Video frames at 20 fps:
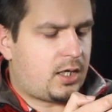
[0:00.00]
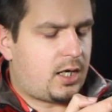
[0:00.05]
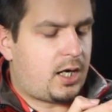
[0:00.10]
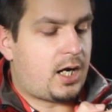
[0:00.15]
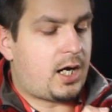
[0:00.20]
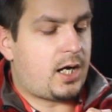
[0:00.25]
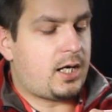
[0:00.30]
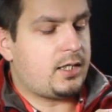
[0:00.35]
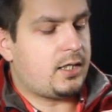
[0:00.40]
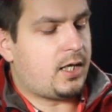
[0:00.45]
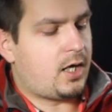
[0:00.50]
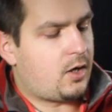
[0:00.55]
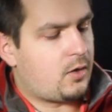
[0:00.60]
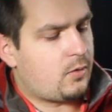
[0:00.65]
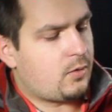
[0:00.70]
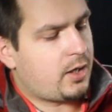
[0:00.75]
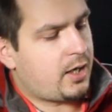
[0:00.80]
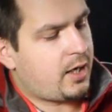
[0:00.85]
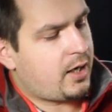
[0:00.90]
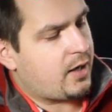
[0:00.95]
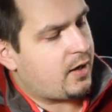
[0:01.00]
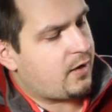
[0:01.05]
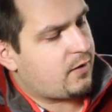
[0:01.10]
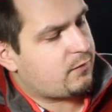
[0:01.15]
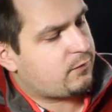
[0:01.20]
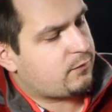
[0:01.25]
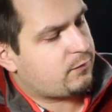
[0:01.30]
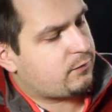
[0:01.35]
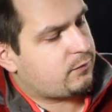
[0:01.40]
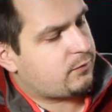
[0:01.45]
I now
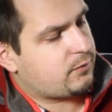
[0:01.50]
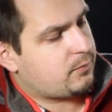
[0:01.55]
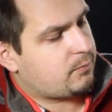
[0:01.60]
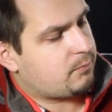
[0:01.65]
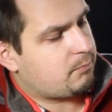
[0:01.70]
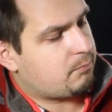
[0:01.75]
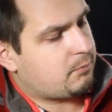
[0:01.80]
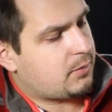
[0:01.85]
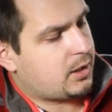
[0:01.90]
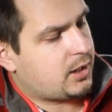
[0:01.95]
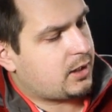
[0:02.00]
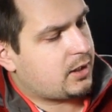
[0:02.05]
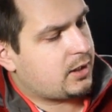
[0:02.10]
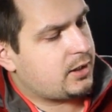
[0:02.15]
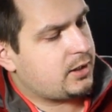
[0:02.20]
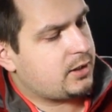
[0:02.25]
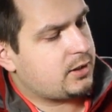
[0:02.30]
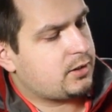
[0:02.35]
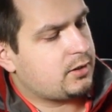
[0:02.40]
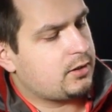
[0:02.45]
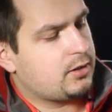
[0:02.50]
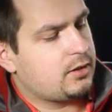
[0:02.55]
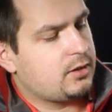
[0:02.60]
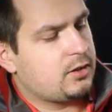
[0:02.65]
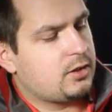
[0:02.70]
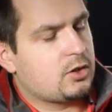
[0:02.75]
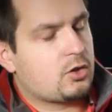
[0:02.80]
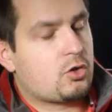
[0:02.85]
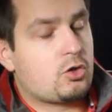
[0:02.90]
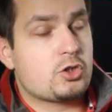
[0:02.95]
have my
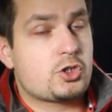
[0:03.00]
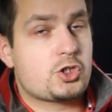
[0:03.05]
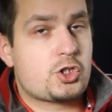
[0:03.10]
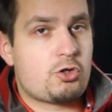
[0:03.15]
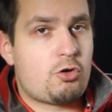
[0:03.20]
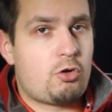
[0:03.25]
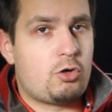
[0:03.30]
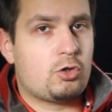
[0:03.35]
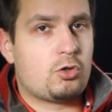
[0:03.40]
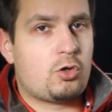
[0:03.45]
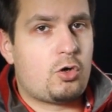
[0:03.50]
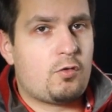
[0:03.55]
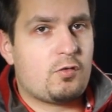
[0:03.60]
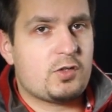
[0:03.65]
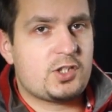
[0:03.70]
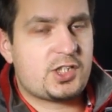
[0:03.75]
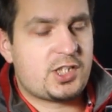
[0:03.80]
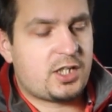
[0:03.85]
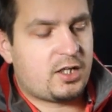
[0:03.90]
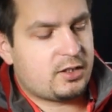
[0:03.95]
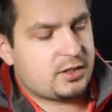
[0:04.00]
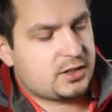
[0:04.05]
control over shutter